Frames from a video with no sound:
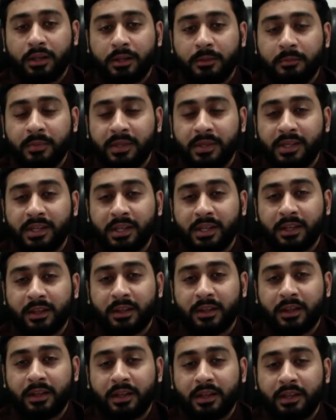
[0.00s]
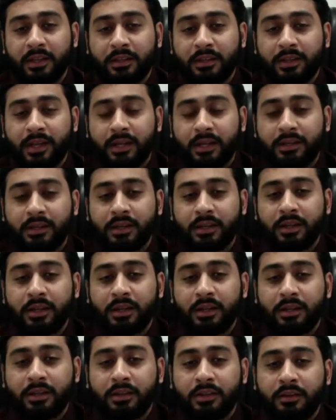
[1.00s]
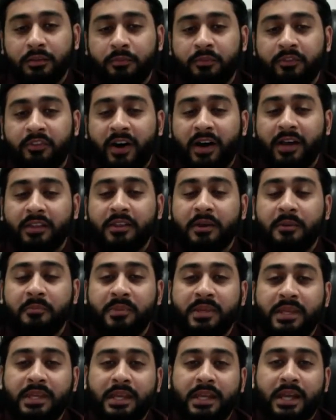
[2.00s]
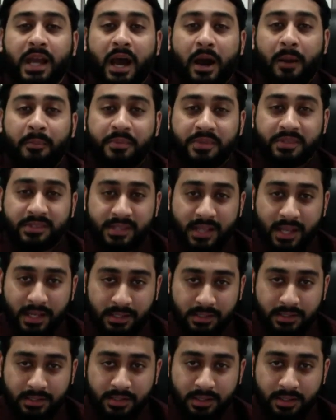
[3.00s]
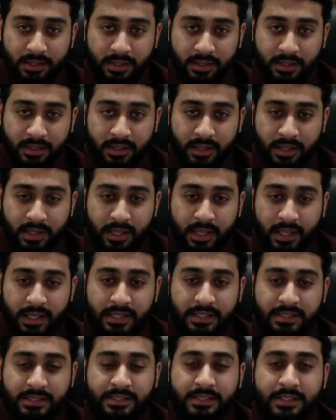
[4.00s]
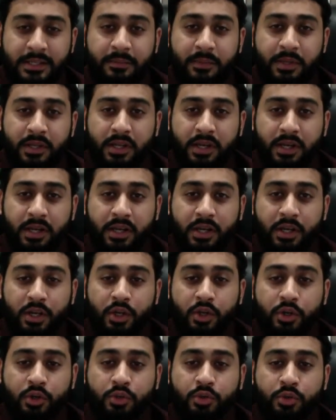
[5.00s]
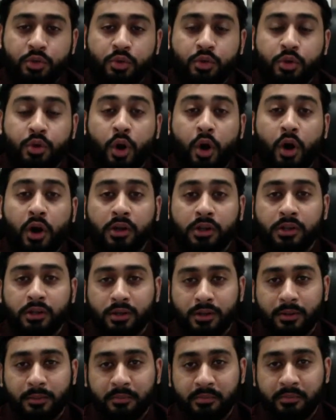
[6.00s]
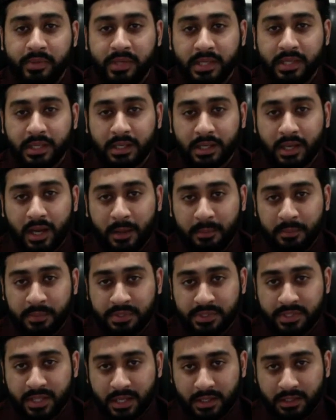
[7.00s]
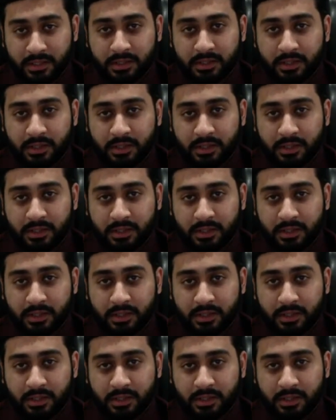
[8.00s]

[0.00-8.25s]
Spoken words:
meaning that the father being upset, it is similar to God being upset.